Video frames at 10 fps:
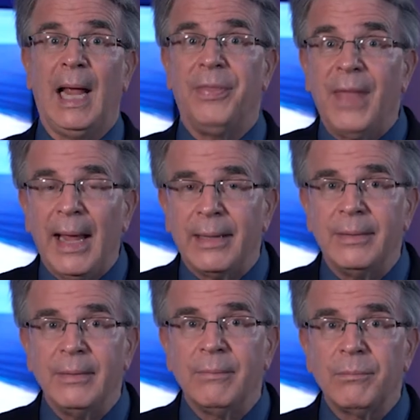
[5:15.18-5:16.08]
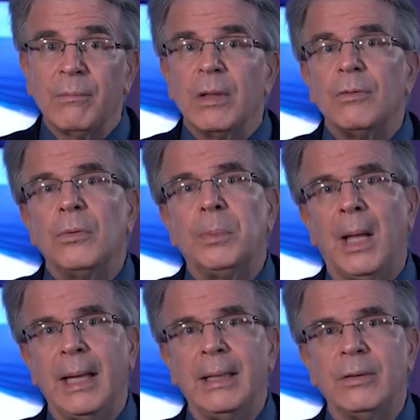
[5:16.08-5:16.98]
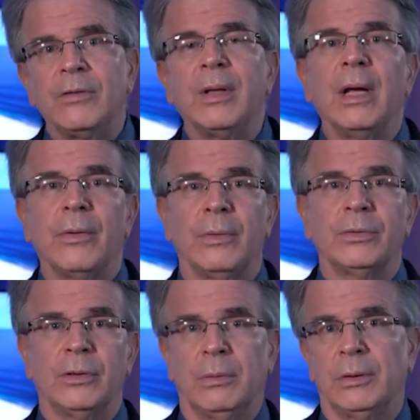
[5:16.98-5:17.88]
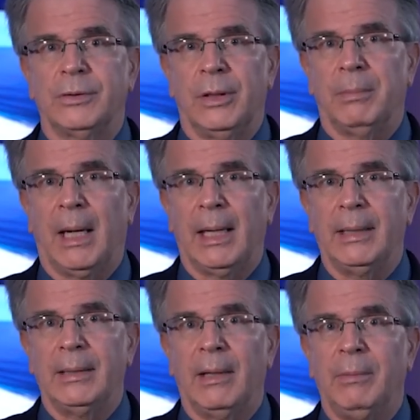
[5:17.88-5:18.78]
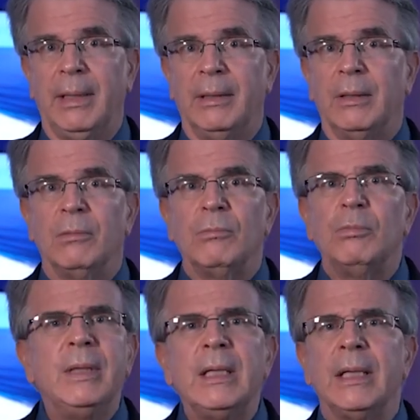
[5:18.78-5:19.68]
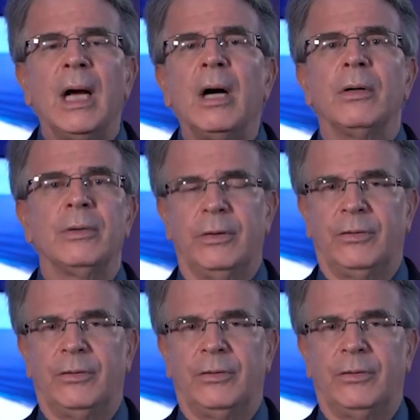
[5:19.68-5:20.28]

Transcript: and then to apply it to the other ocean worlds nearby that we really hunger